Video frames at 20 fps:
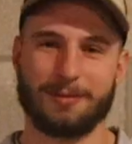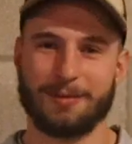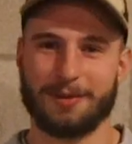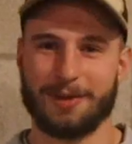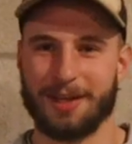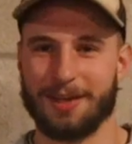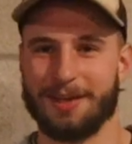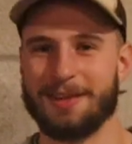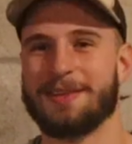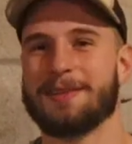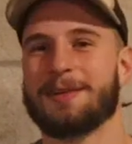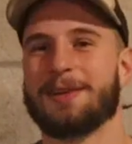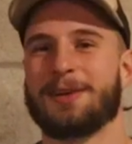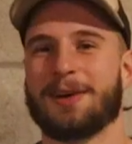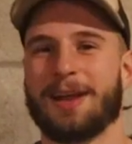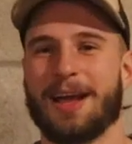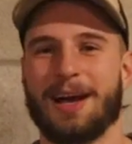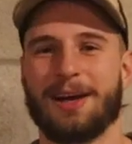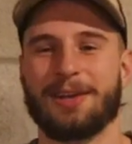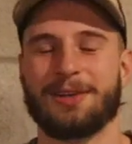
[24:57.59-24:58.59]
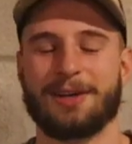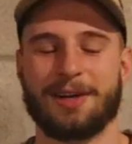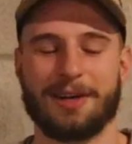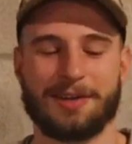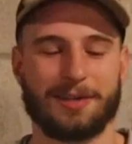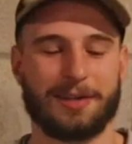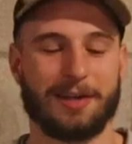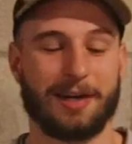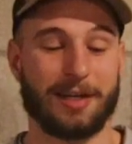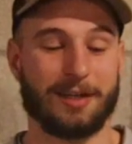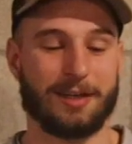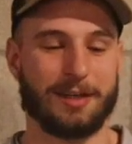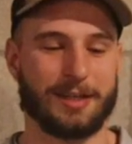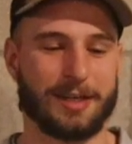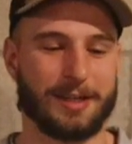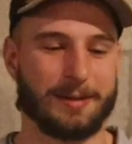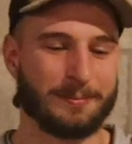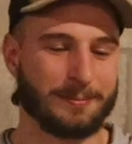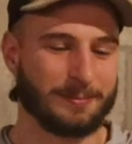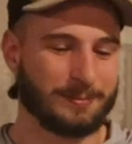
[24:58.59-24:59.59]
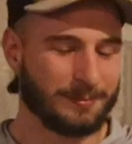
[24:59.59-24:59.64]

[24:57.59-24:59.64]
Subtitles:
because your calories are your energy.